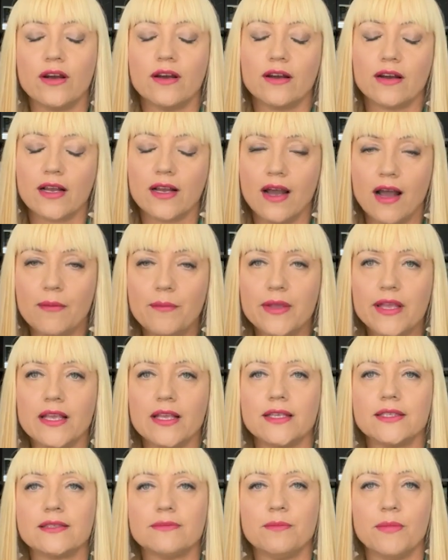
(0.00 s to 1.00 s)

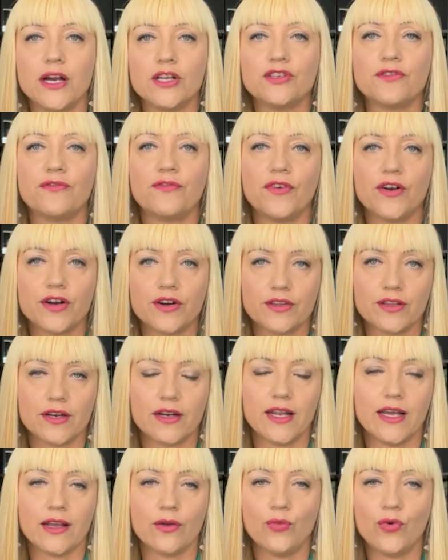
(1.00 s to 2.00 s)
Cumming is much further,
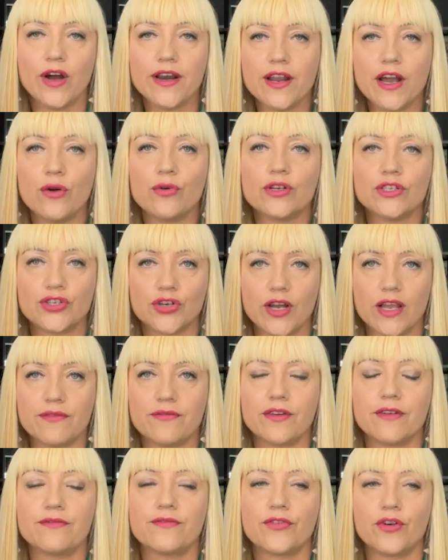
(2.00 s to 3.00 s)
like 1 hour
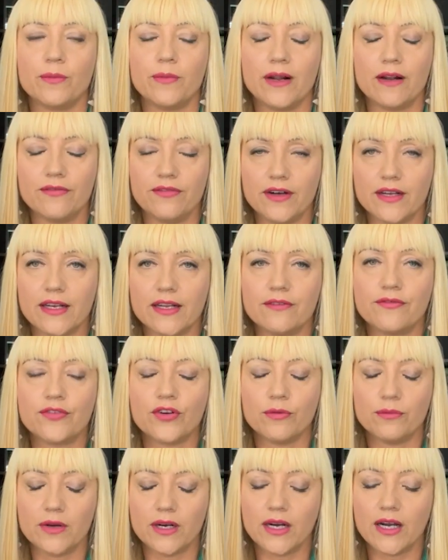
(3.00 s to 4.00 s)
driving from
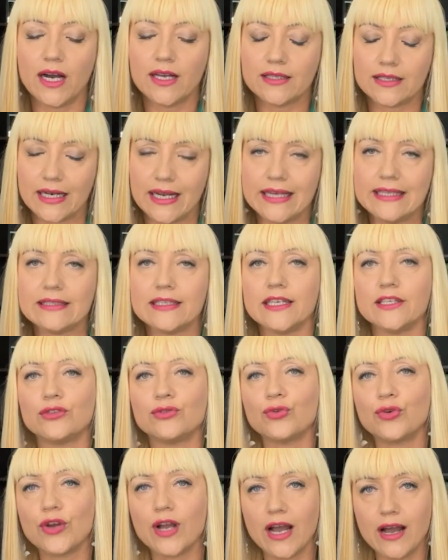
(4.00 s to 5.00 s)
Atlanta
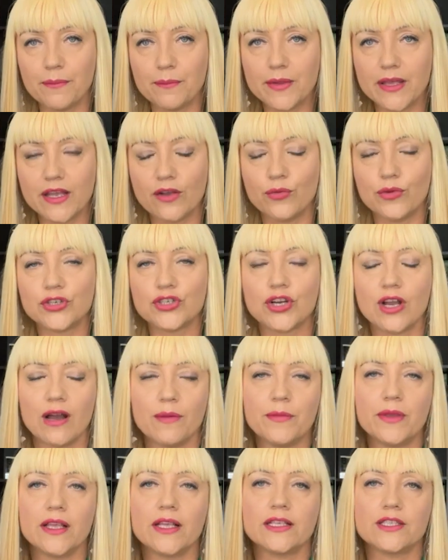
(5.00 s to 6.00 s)
to Cumming, which
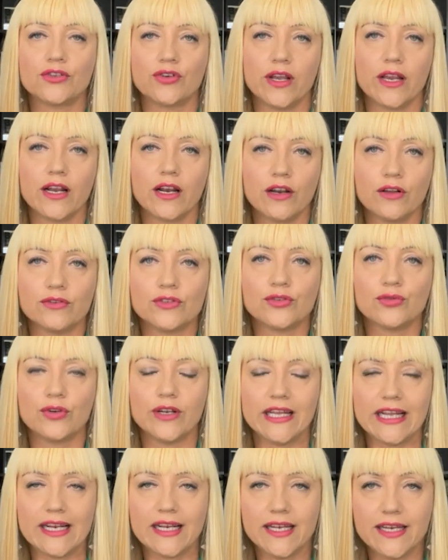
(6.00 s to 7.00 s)
Cumming is right close to
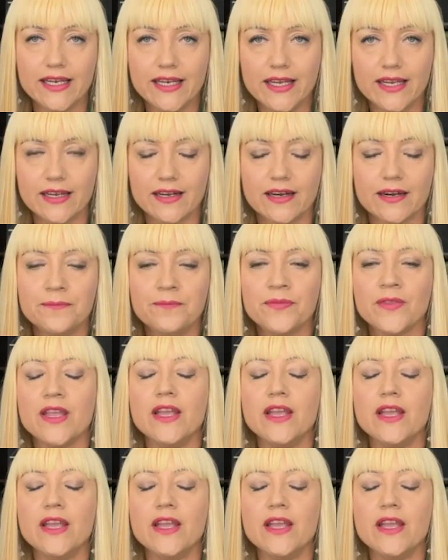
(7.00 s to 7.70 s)
Lake Lanier.